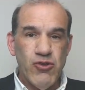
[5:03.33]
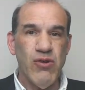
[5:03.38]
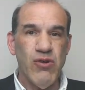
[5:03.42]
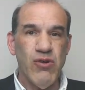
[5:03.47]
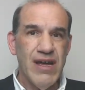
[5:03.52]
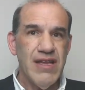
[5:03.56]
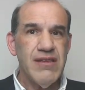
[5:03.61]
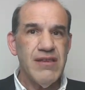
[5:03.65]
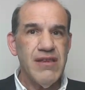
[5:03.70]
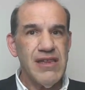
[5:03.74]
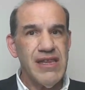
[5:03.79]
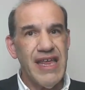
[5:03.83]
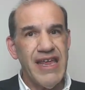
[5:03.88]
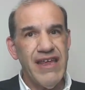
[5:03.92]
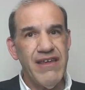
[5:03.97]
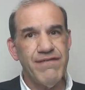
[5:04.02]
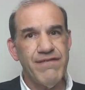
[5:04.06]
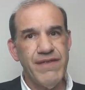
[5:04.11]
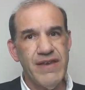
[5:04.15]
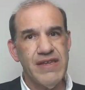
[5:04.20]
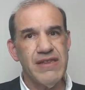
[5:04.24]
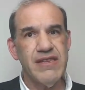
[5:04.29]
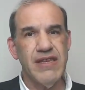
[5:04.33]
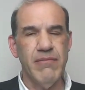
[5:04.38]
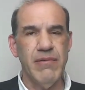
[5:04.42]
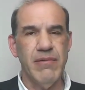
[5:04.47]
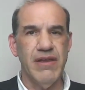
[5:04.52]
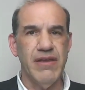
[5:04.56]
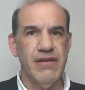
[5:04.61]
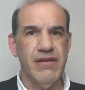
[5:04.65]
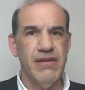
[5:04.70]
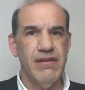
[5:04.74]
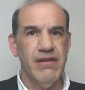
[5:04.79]
to handle
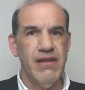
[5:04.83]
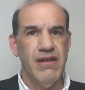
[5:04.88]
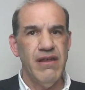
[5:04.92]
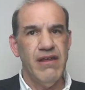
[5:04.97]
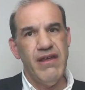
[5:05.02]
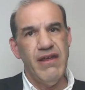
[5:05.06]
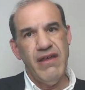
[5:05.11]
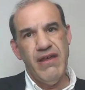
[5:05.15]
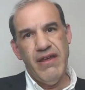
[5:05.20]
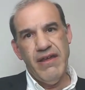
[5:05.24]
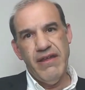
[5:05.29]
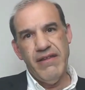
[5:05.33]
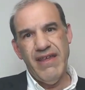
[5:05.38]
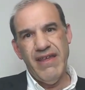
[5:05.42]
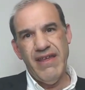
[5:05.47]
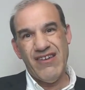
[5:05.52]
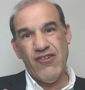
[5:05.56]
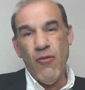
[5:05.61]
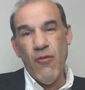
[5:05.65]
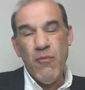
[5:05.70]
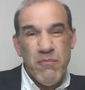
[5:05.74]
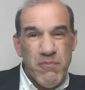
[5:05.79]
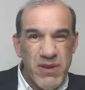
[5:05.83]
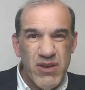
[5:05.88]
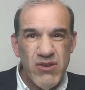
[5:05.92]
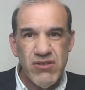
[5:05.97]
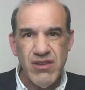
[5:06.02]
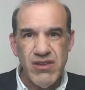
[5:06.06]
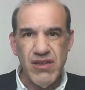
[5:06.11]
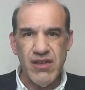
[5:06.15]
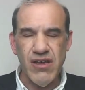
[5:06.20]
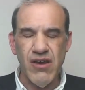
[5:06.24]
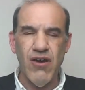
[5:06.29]
effectively the
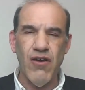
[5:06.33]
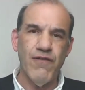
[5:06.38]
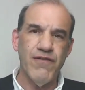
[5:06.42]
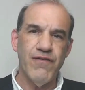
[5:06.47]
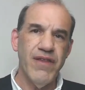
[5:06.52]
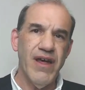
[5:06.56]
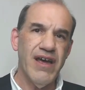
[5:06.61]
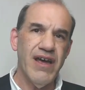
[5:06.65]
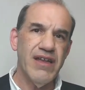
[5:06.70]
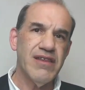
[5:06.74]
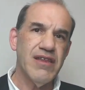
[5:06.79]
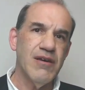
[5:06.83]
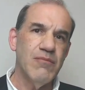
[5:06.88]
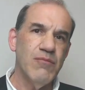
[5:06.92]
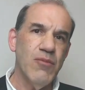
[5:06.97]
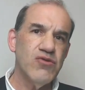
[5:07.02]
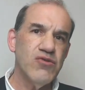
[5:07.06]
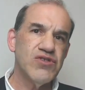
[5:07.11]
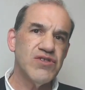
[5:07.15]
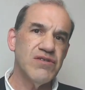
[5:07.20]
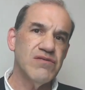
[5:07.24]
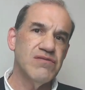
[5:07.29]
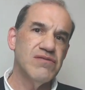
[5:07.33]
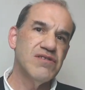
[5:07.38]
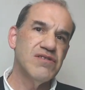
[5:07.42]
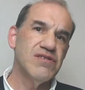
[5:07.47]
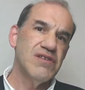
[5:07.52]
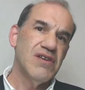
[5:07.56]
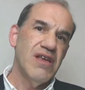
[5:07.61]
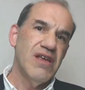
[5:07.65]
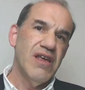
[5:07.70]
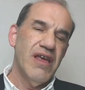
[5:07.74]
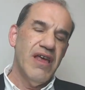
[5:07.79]
computing of that
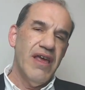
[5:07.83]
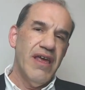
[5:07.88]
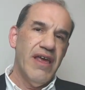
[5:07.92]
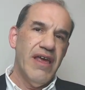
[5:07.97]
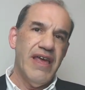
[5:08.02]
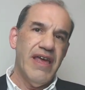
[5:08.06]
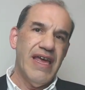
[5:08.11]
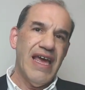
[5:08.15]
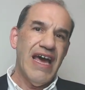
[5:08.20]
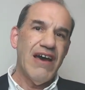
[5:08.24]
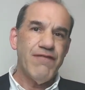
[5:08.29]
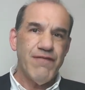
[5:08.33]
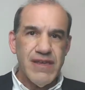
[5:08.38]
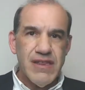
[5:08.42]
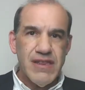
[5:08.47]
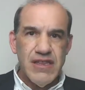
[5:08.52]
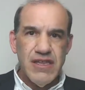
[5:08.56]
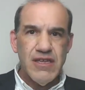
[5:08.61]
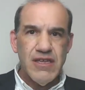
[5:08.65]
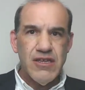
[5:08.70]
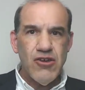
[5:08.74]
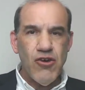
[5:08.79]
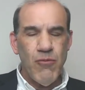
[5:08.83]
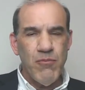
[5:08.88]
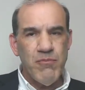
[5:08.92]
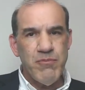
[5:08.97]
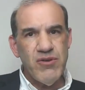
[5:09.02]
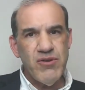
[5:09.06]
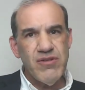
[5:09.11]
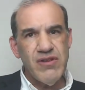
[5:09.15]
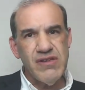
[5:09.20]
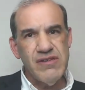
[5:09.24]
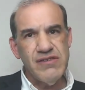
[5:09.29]
motions, affective
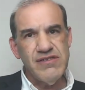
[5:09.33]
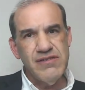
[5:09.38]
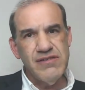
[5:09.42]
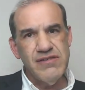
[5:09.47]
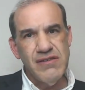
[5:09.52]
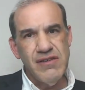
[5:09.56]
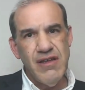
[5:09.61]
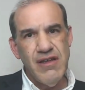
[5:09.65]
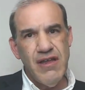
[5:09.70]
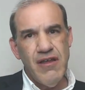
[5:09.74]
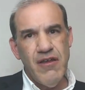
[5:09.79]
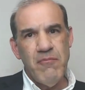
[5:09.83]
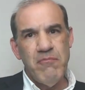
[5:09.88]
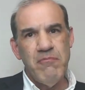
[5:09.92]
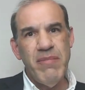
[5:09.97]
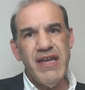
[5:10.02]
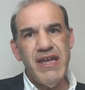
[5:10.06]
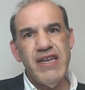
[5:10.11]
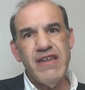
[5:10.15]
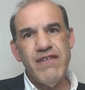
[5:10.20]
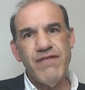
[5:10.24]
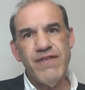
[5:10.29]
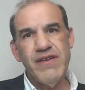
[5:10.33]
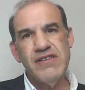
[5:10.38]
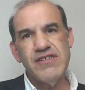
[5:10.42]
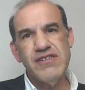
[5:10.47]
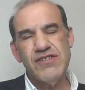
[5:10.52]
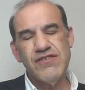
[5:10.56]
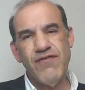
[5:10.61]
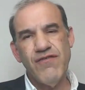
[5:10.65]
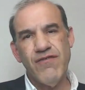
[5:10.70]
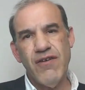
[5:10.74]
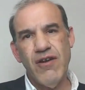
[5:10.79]
computing
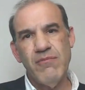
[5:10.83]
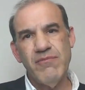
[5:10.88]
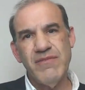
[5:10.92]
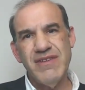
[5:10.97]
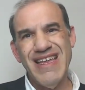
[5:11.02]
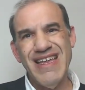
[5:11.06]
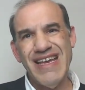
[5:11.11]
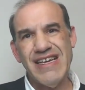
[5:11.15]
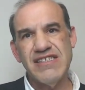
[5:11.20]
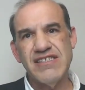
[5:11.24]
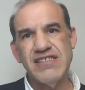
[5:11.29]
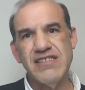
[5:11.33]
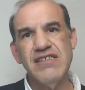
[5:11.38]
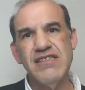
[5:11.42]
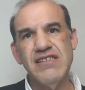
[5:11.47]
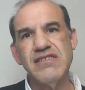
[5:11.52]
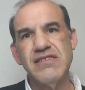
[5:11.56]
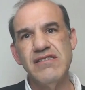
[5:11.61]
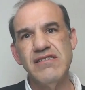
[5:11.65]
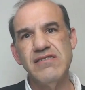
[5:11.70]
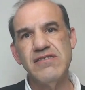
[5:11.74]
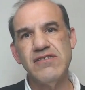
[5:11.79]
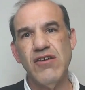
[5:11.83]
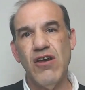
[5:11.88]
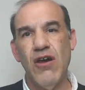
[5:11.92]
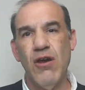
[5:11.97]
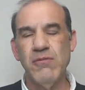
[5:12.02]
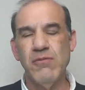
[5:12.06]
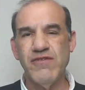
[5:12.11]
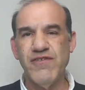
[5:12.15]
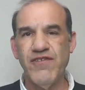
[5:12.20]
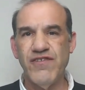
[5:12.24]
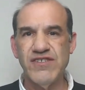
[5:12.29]
benefits from the existence
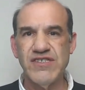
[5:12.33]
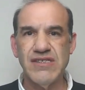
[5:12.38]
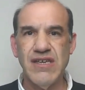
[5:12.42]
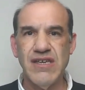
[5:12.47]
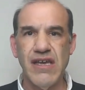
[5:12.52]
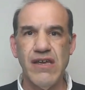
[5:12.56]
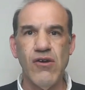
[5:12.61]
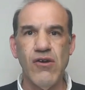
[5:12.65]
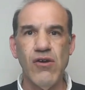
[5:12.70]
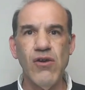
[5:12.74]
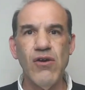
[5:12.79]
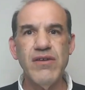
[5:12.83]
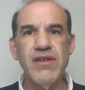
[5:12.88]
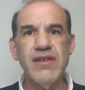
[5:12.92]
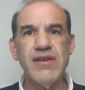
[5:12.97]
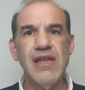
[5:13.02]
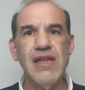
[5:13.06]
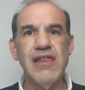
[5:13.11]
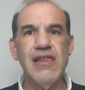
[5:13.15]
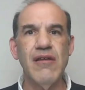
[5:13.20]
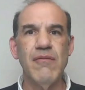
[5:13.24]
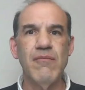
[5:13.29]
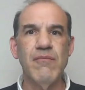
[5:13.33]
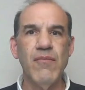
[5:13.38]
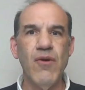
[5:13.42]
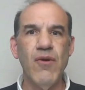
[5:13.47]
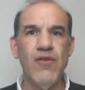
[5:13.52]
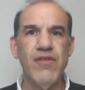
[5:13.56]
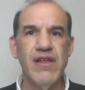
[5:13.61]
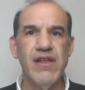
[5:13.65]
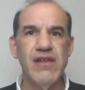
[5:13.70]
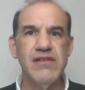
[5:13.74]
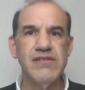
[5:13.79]
of psychological
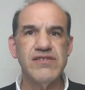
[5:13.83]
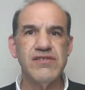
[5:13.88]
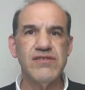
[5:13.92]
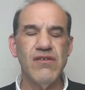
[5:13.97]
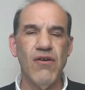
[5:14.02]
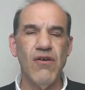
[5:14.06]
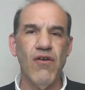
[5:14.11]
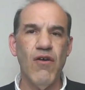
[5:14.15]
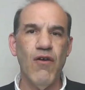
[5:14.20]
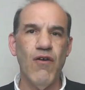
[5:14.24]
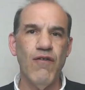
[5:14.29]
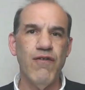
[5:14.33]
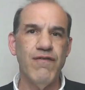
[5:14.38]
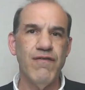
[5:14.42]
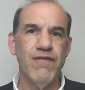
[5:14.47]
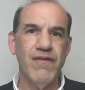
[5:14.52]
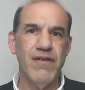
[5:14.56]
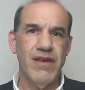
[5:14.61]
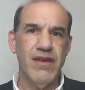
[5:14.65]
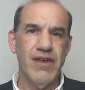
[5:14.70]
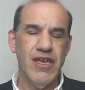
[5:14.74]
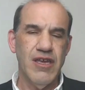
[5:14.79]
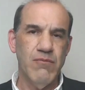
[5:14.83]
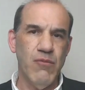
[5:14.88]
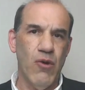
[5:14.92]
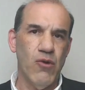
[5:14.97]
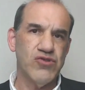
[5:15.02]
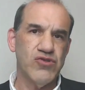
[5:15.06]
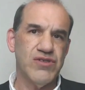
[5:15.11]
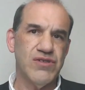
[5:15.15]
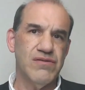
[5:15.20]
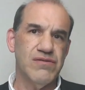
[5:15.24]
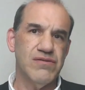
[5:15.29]
models of
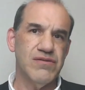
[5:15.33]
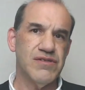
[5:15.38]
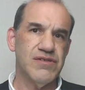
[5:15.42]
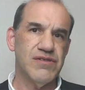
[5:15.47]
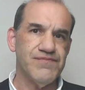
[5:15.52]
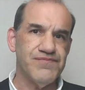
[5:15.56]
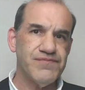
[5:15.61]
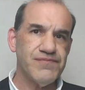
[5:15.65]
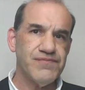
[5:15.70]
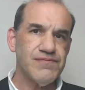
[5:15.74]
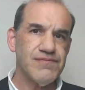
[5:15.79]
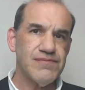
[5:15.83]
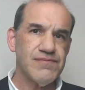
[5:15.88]
emotions.